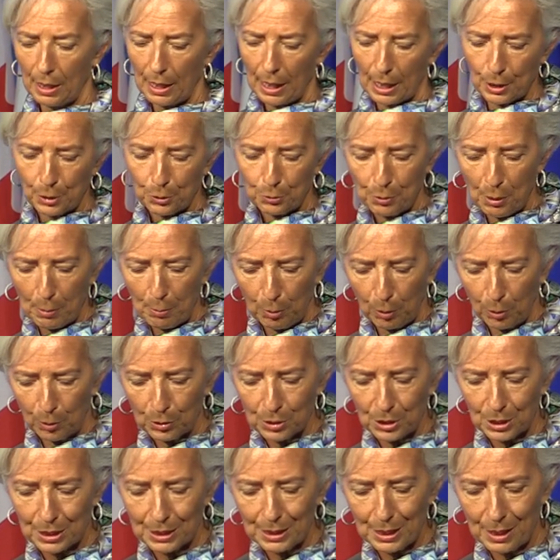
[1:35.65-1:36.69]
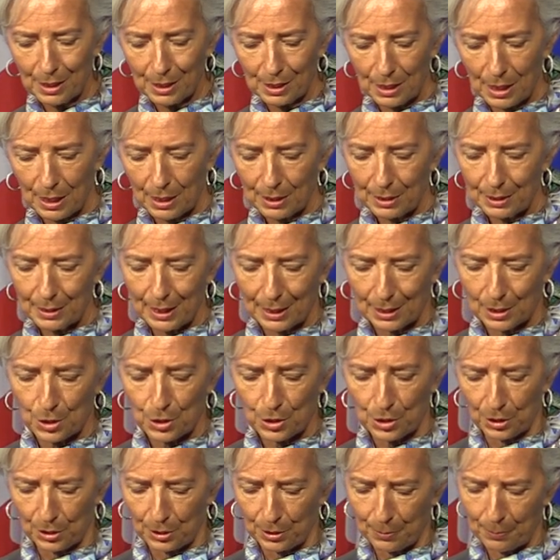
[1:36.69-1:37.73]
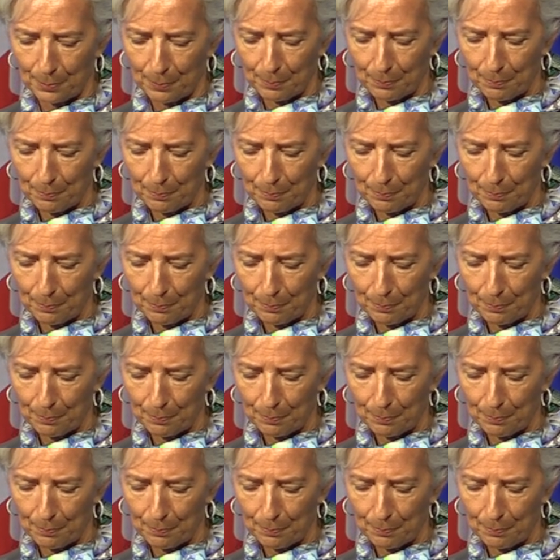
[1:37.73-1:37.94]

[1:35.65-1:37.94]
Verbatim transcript: and 3.9% next year.